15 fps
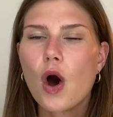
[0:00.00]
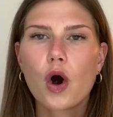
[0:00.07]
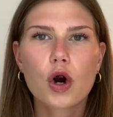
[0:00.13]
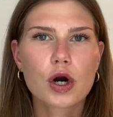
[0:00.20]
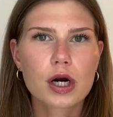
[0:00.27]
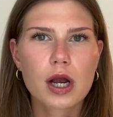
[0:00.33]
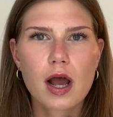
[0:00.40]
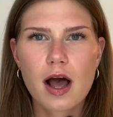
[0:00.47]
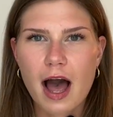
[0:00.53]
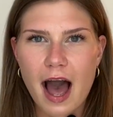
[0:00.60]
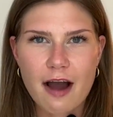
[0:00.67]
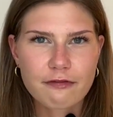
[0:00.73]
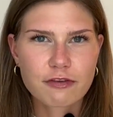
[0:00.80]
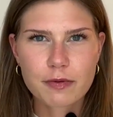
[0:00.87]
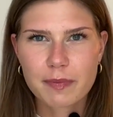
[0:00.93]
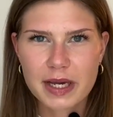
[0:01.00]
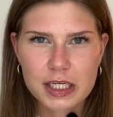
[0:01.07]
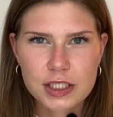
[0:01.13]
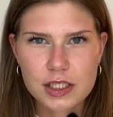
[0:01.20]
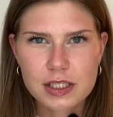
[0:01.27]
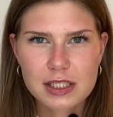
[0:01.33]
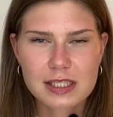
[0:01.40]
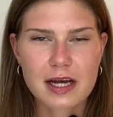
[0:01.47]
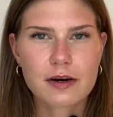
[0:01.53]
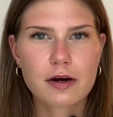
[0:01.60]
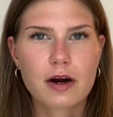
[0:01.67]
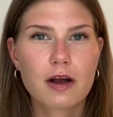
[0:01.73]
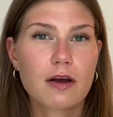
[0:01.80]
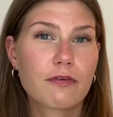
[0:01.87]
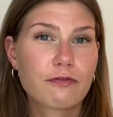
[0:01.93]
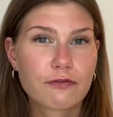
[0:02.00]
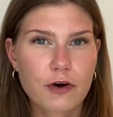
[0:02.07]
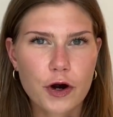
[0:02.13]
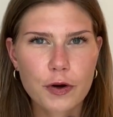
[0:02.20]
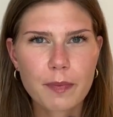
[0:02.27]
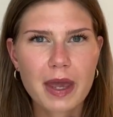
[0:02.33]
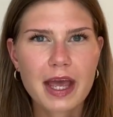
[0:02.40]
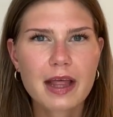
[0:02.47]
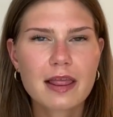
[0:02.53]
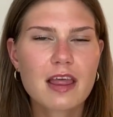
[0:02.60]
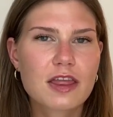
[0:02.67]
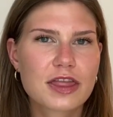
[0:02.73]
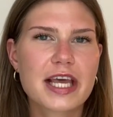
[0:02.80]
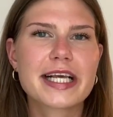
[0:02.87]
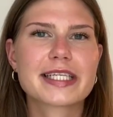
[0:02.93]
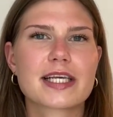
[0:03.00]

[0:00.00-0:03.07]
or affirmations that are affirming the things